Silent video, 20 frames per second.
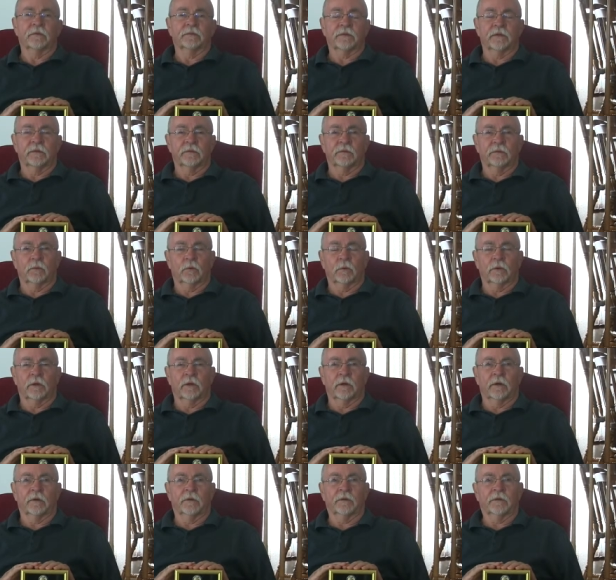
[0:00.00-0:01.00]
54
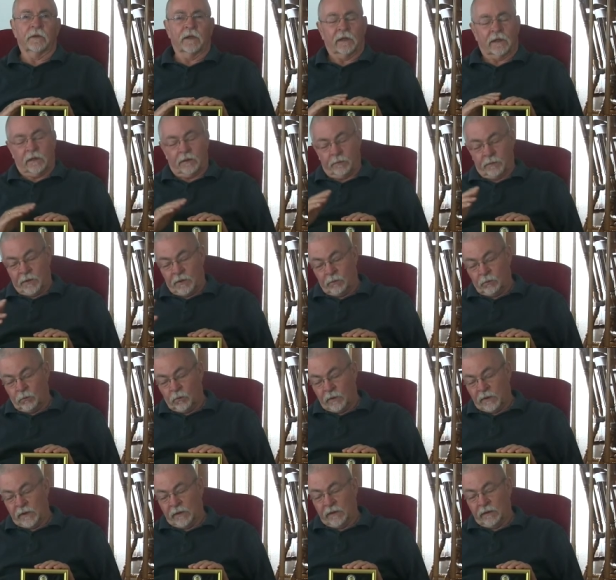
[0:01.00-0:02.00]
years that I've
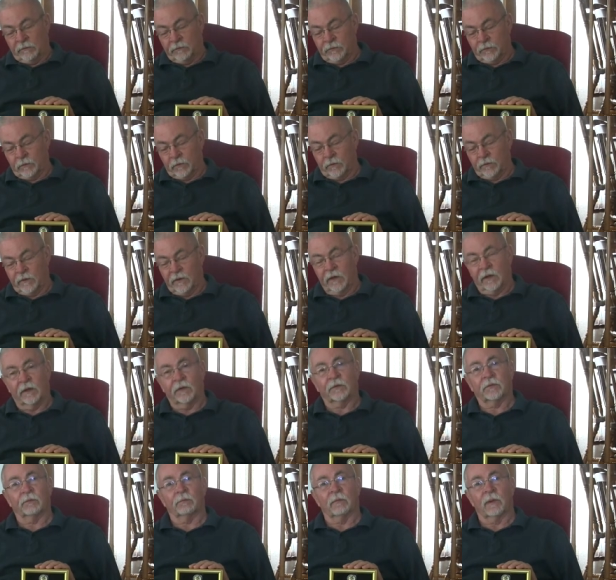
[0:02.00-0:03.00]
been waiting for
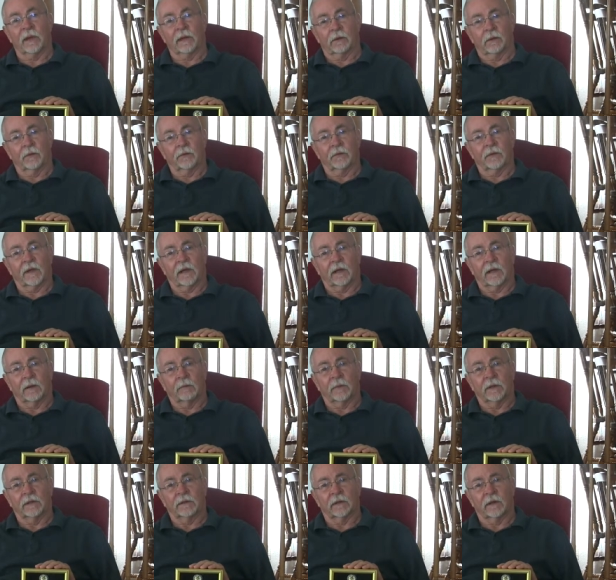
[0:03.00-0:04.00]
these medals that
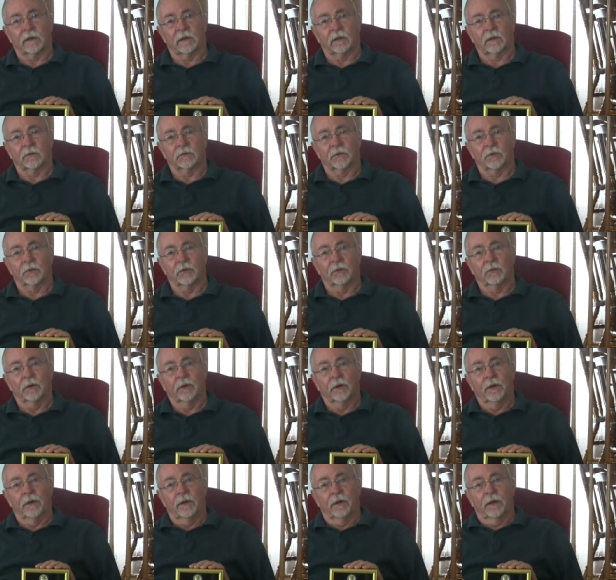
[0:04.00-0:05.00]
I'm entitled to,
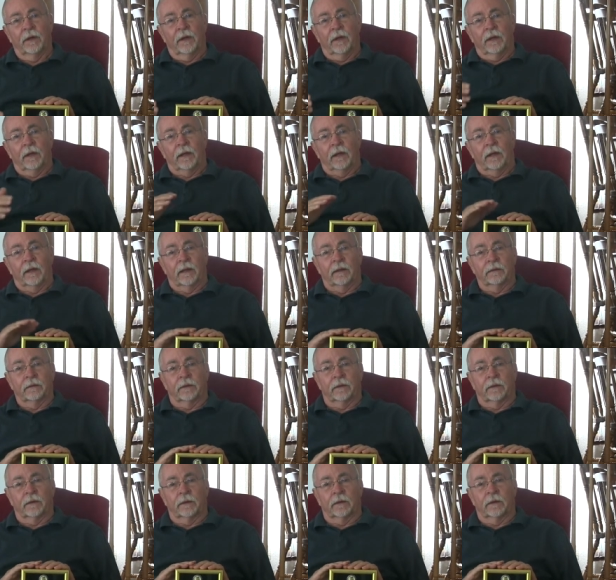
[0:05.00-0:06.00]

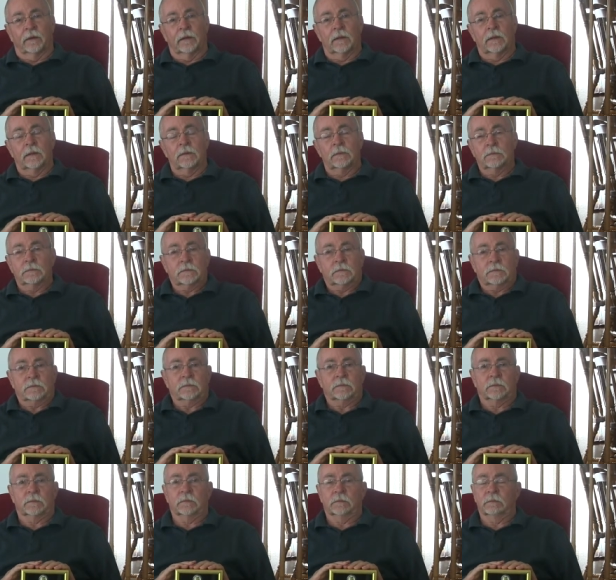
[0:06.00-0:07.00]
and
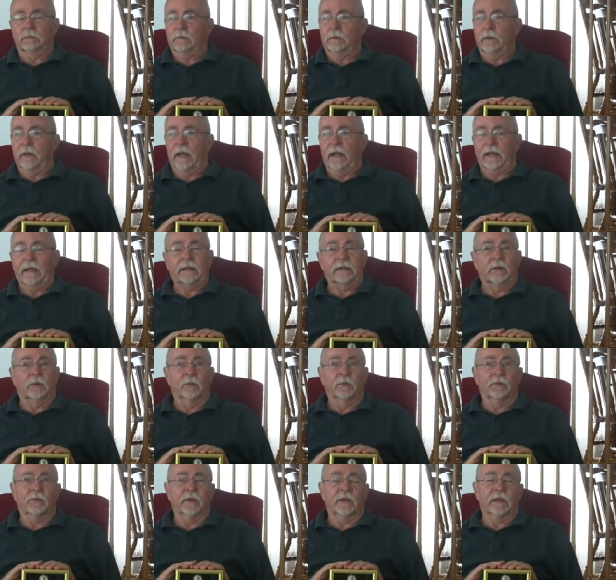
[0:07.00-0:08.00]
uh, I
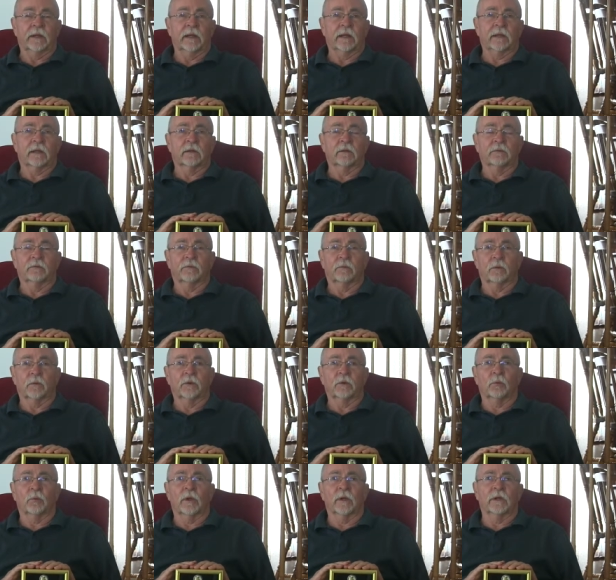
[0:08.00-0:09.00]
don't think I can
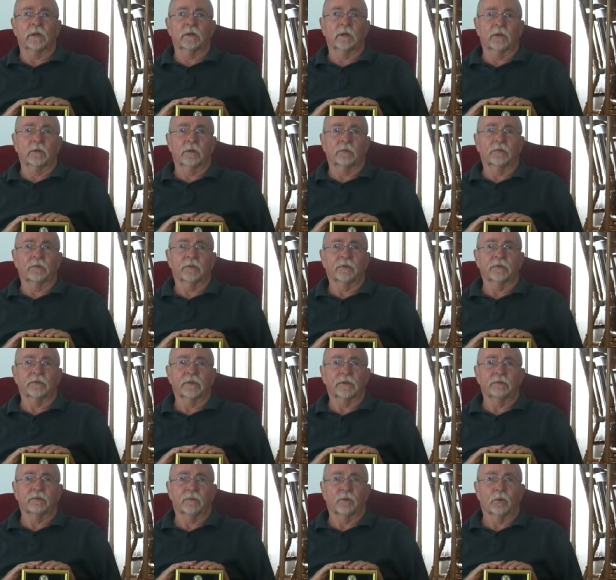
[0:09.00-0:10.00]
afford to wait another
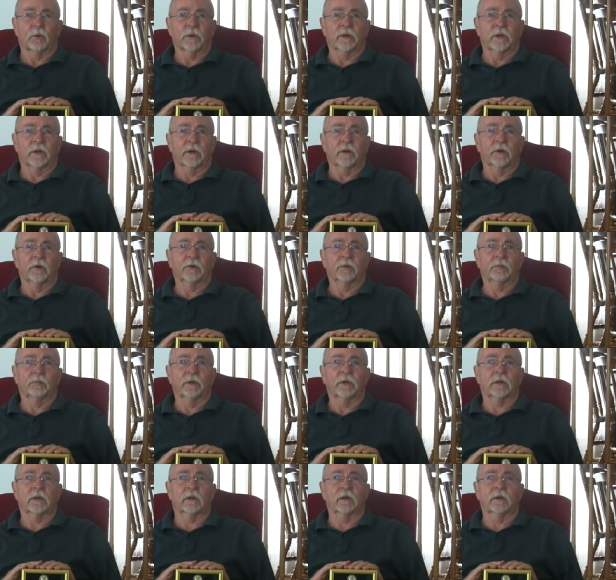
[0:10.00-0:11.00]
54 years
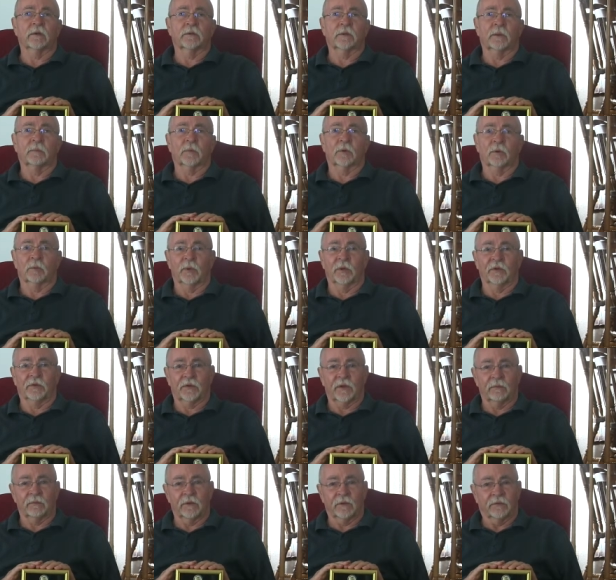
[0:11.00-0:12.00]
because I'm going to be
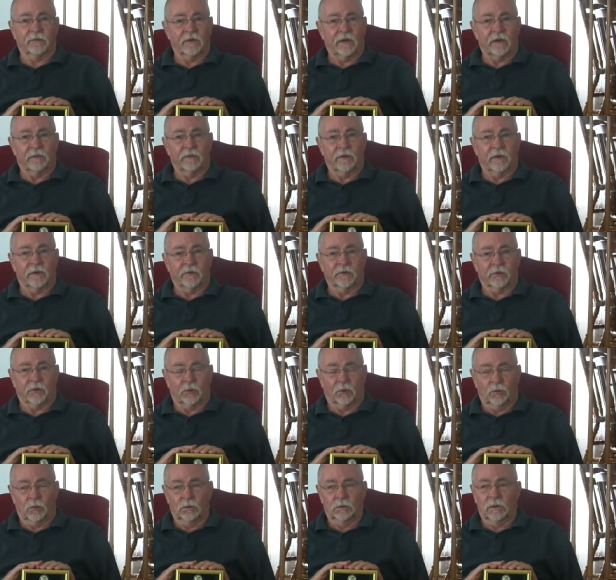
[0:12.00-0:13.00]
75 years
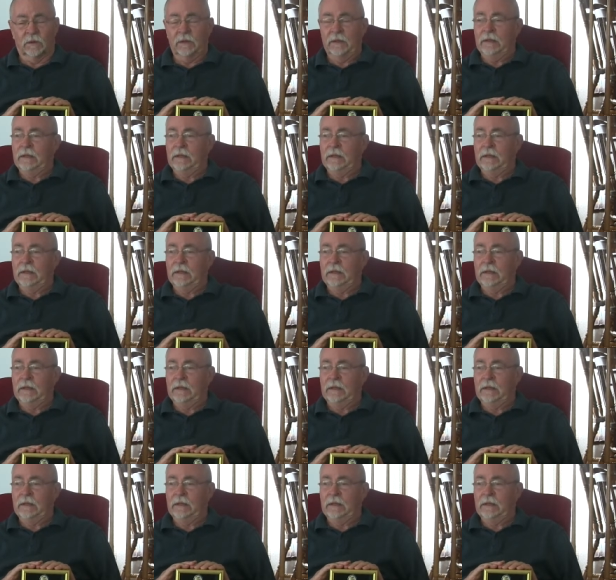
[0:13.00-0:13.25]
old.